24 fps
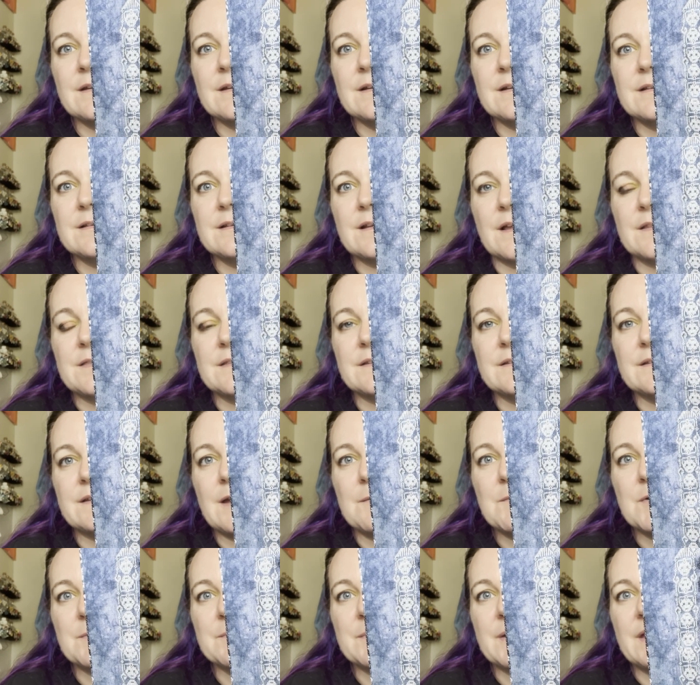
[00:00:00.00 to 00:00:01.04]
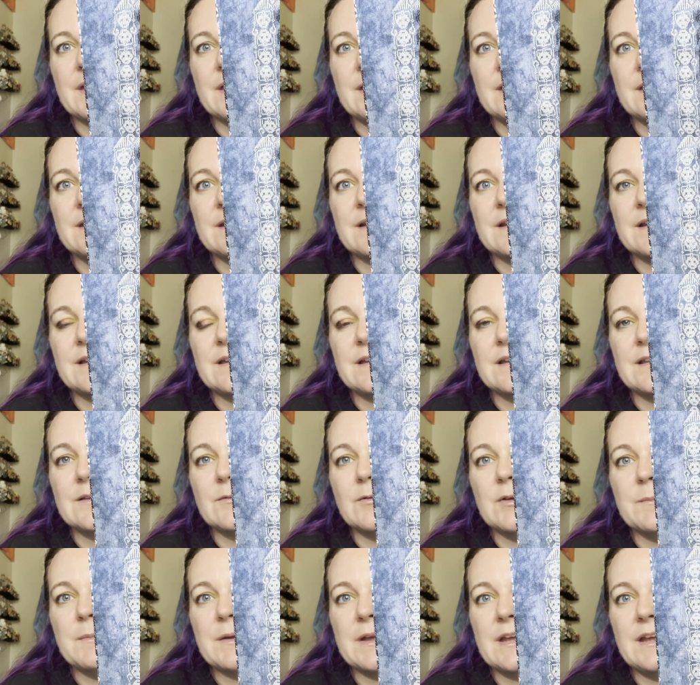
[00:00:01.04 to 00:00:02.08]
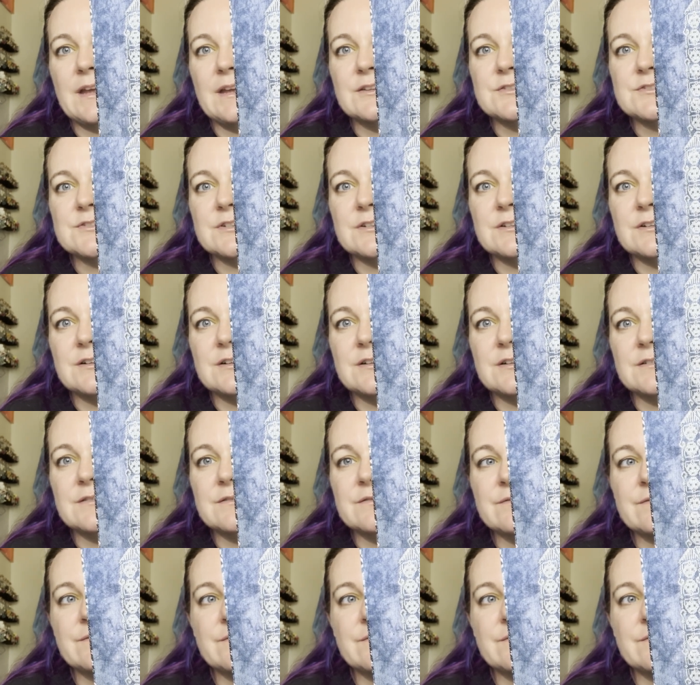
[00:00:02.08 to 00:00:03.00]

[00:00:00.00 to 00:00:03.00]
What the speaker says: It's got the Cyberman and the Weeping Angel.